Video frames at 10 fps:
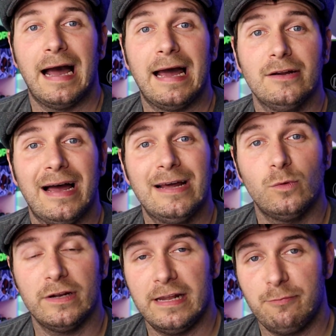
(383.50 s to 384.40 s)
And I had
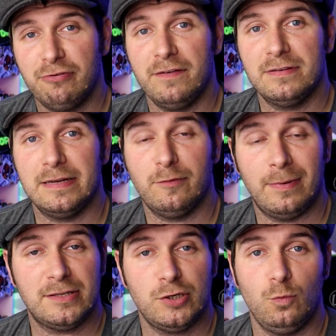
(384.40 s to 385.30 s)
one in there previously for
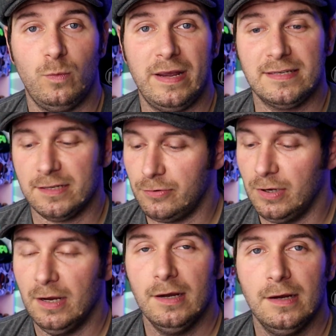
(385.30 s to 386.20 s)
about 2 weeks. So
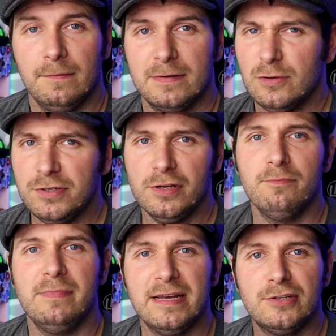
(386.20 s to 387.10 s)
as long as you
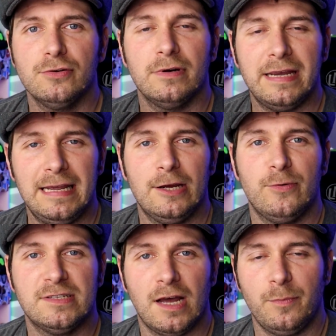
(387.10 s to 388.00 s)
don't mix your
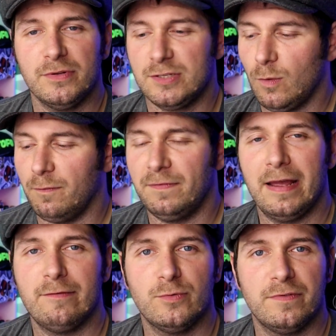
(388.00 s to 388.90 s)
e-liquids up and swap
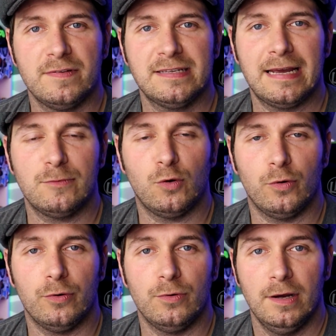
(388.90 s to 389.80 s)
flavours with the same
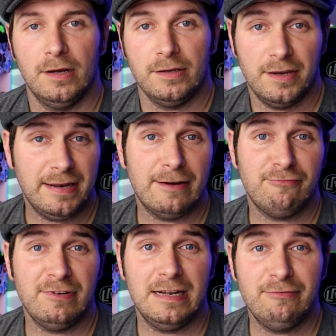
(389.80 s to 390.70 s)
coil, you're going to
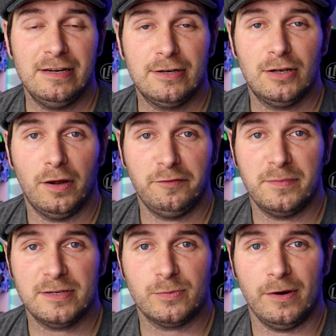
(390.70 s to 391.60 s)
get really, really good life
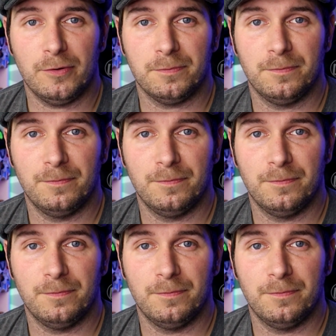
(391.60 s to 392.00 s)
from it as well.